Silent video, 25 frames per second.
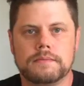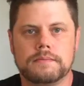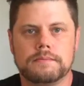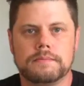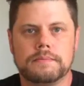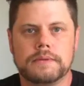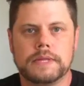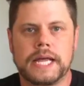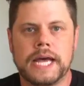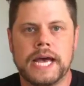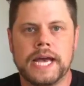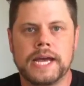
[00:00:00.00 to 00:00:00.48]

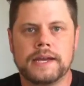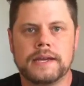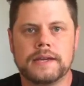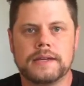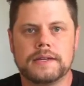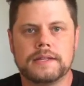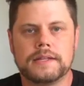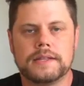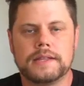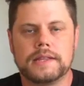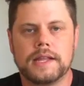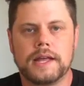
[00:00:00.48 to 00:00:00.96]
Black
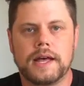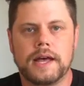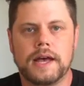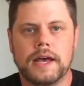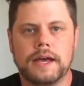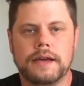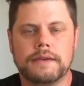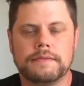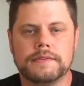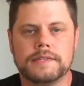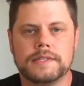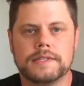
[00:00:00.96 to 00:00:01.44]

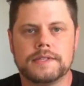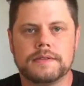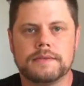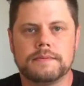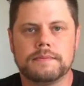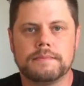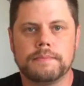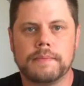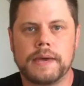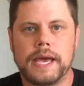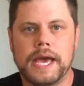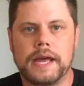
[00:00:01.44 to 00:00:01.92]
Lives
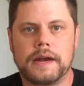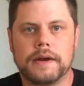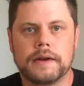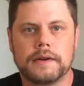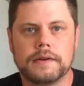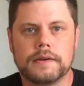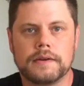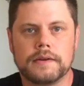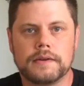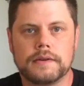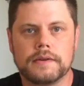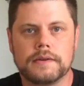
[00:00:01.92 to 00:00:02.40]
Matter.
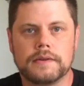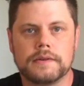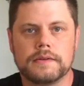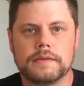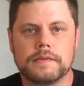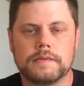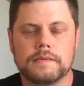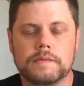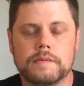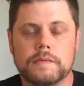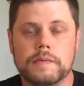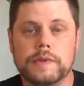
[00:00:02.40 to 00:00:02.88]

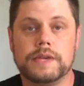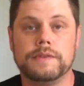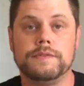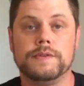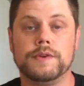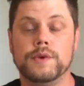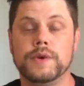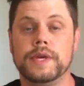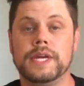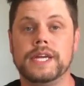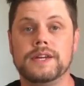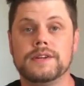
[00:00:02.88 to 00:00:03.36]
If
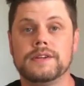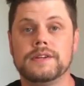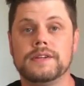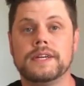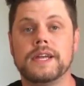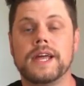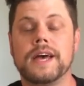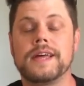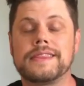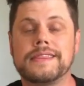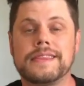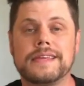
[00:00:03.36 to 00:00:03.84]
you hear
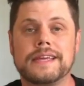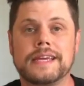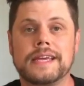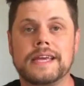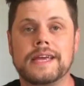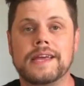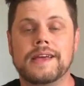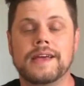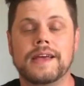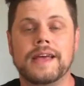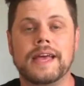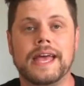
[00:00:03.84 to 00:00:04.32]
nothing
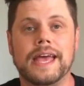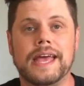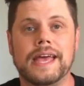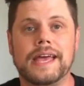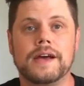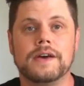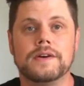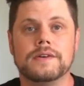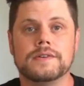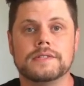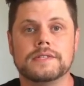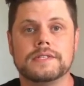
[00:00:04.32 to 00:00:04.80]

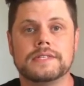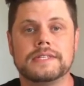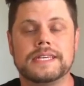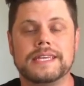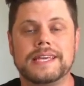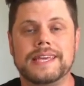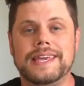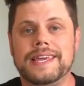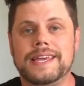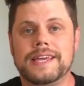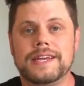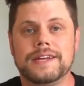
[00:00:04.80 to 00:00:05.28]
else,
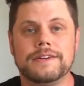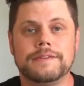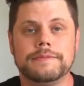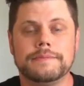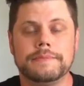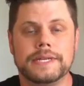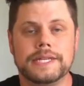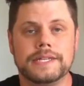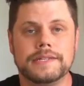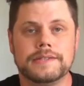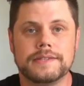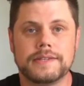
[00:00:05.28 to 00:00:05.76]
hear
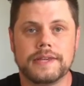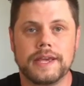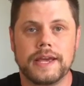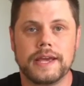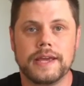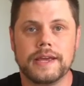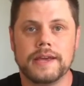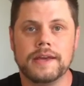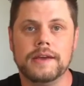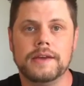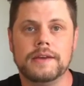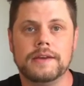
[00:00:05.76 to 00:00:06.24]
me
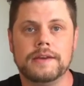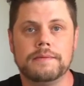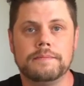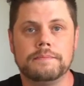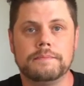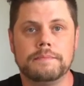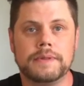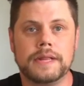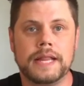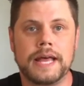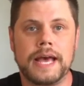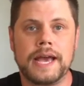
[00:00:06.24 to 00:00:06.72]
say,
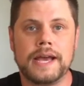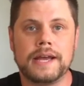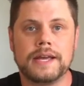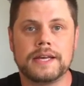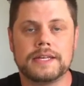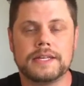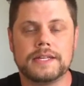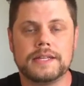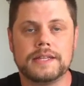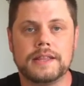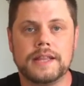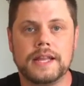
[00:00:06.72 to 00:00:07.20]
Black
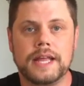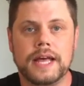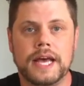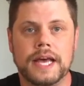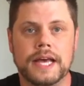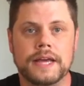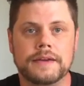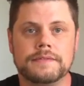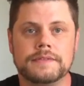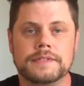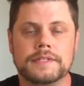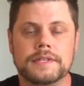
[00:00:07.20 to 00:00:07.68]

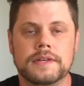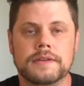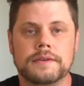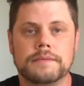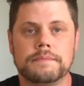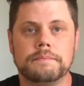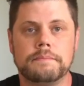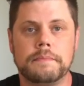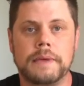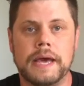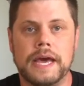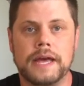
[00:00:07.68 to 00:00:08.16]
Lives
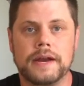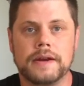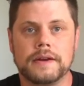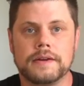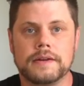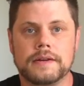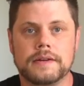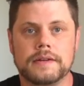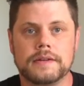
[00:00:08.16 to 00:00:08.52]
Matter.